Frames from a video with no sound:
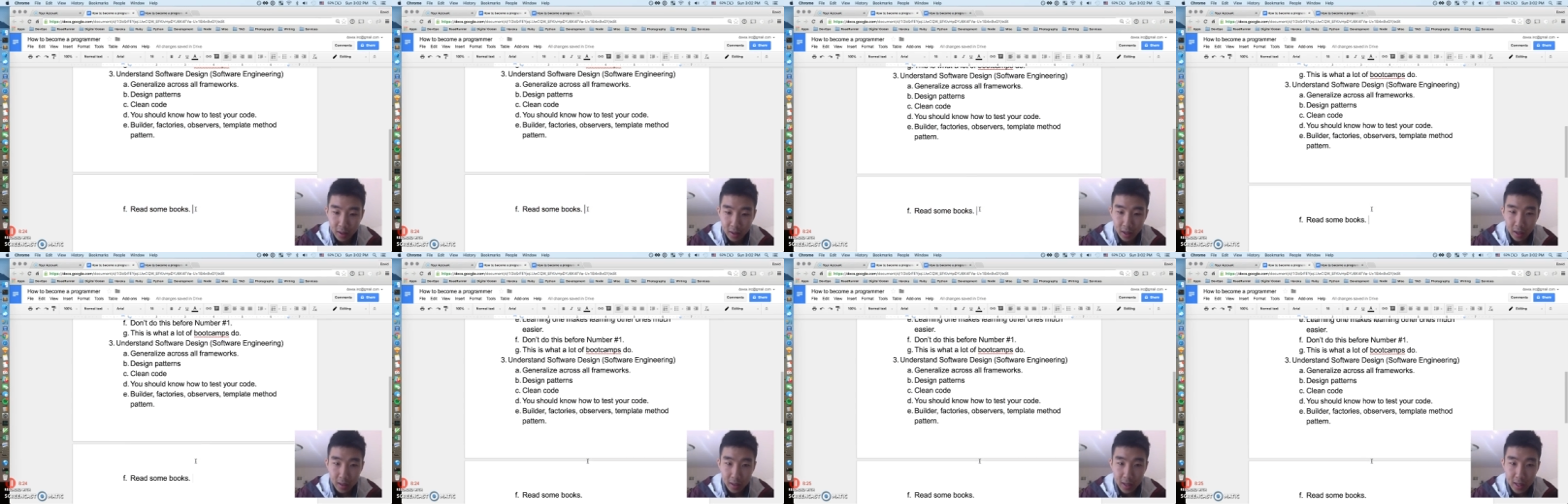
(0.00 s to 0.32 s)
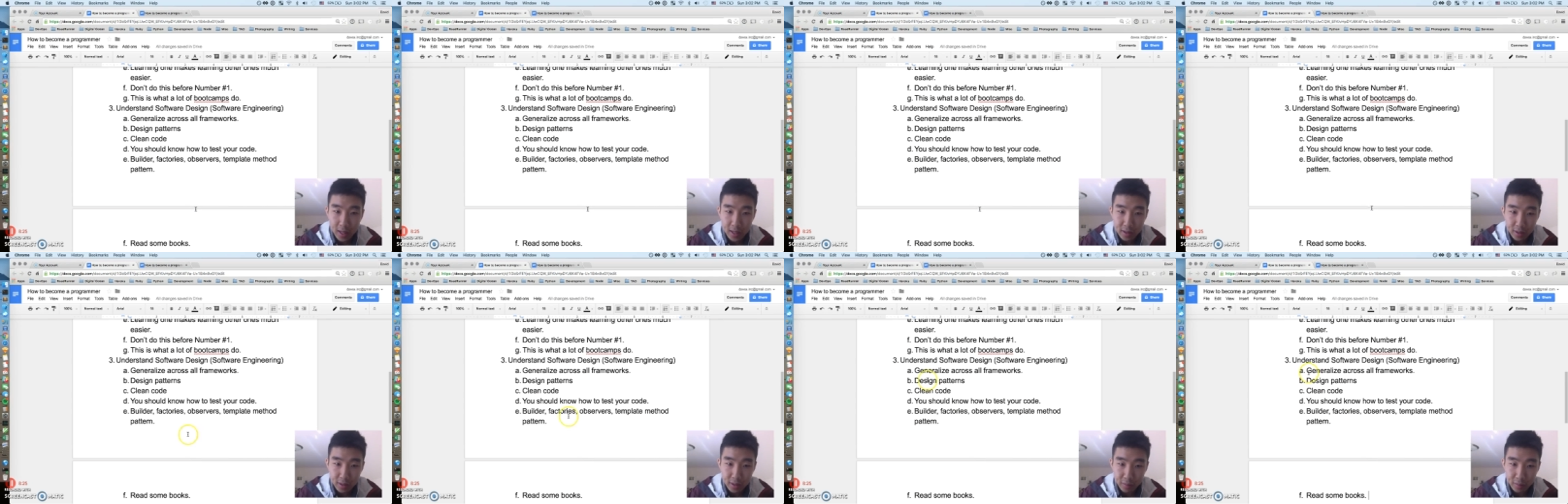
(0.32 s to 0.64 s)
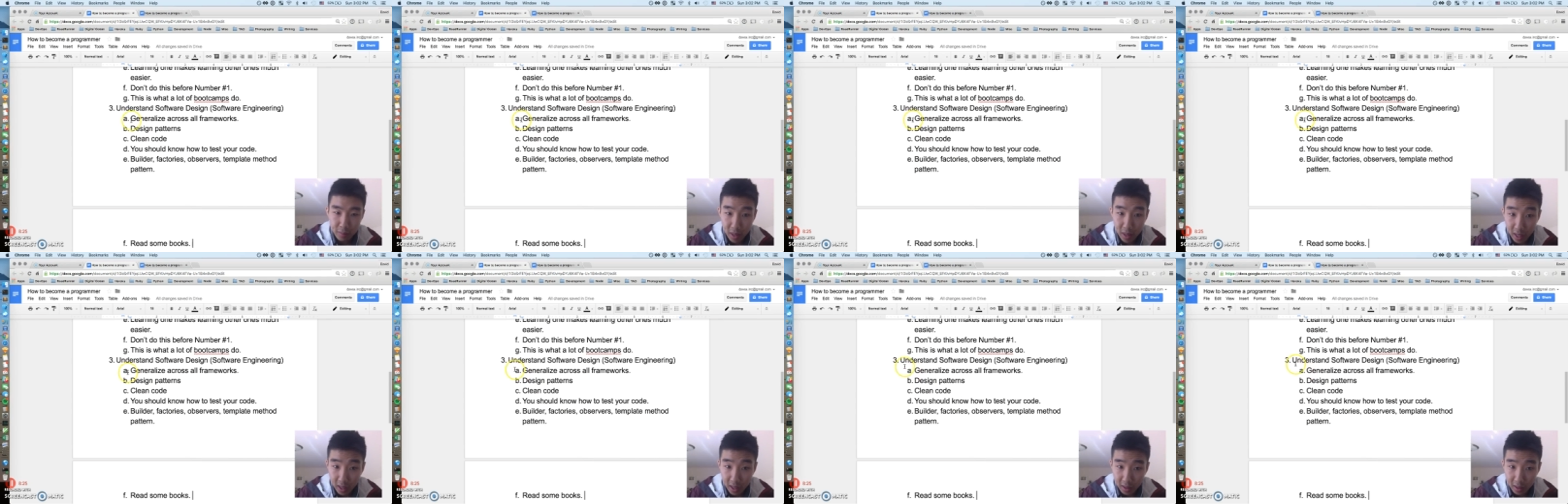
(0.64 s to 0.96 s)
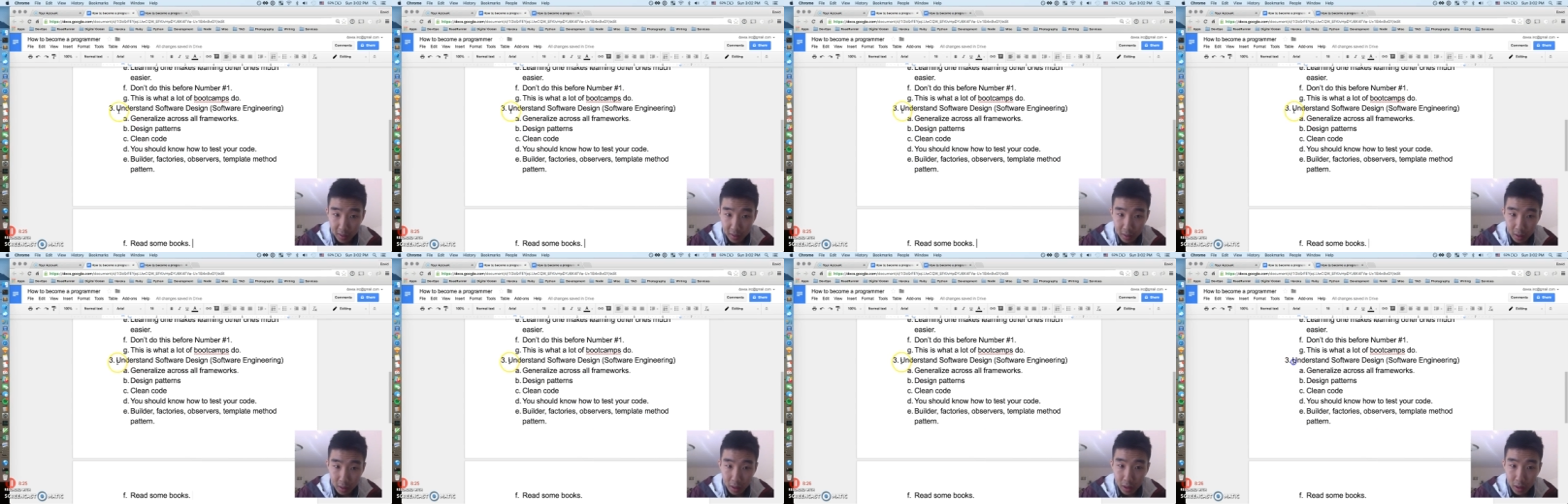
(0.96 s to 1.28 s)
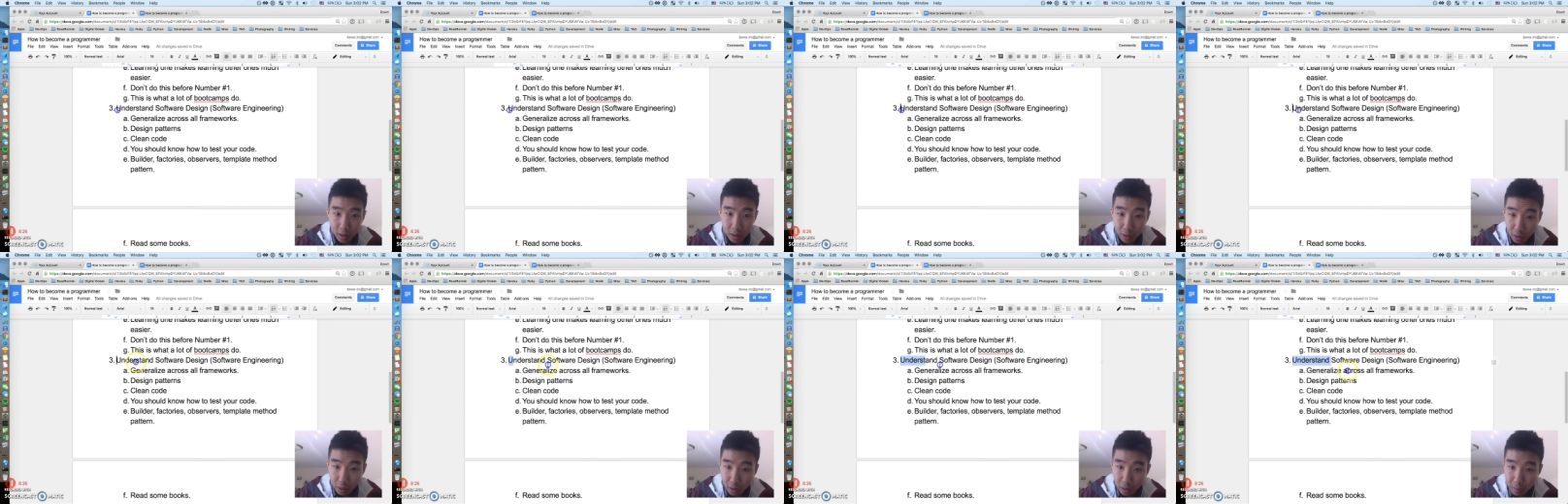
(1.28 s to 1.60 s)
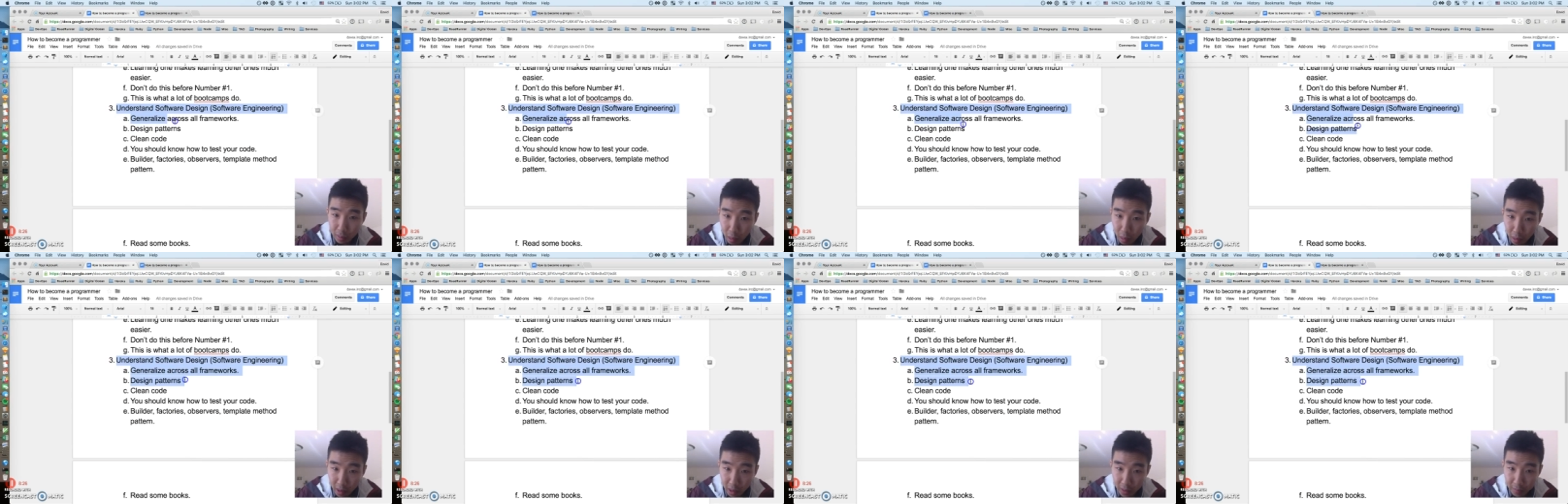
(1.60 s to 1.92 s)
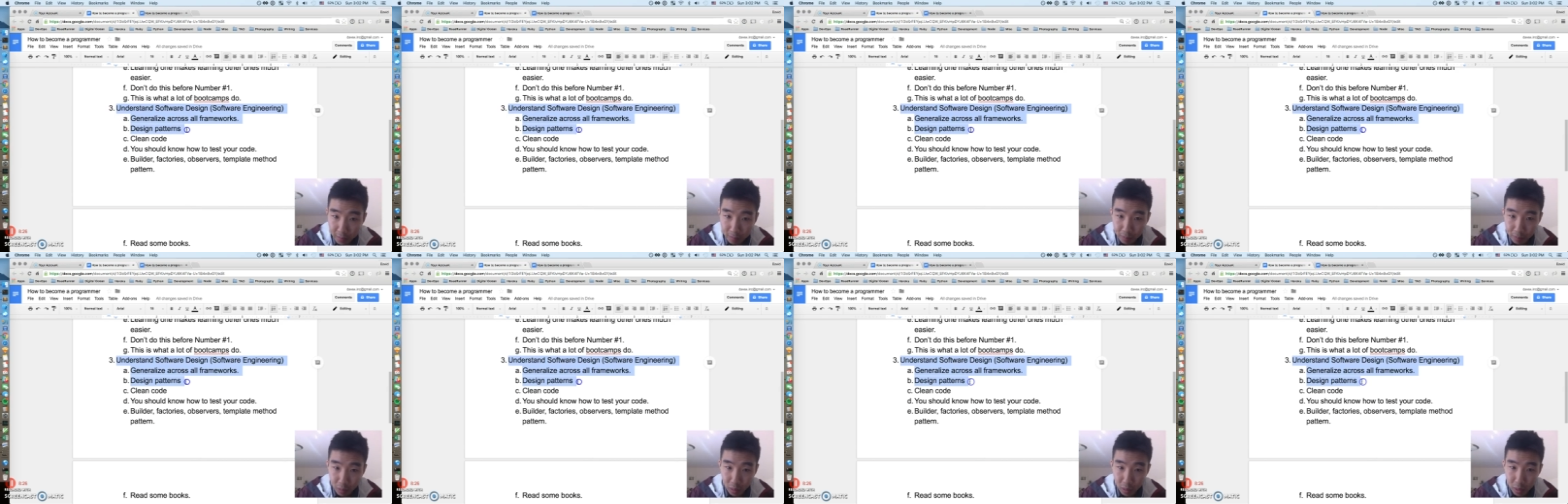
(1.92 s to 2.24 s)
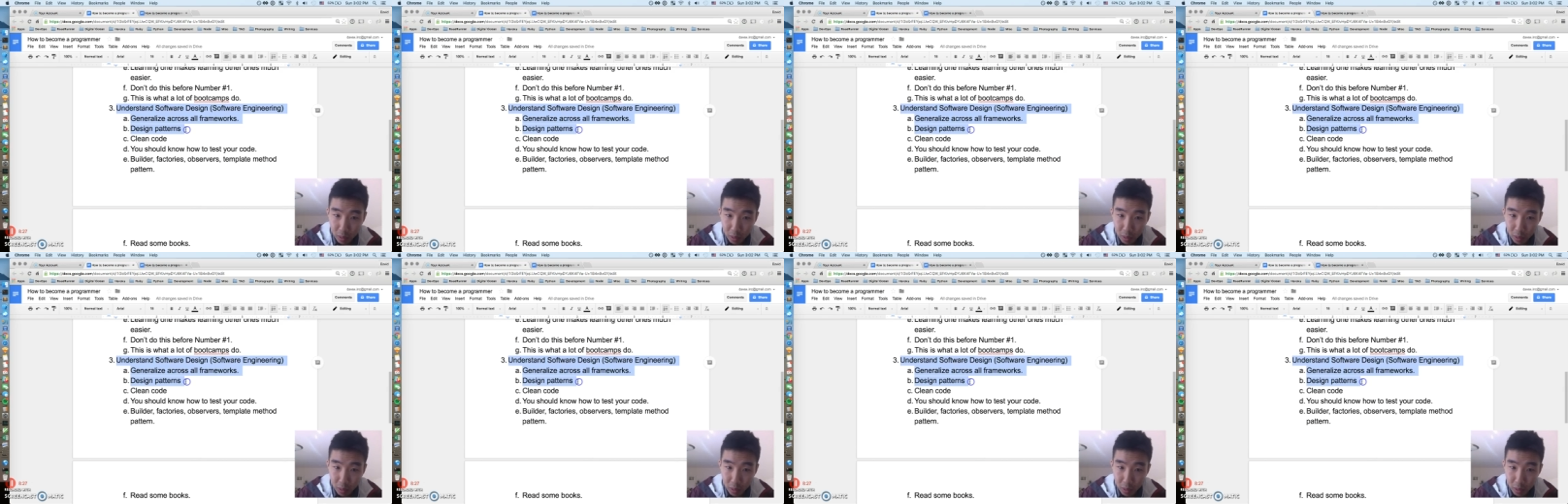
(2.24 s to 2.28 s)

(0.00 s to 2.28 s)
And that's my third point.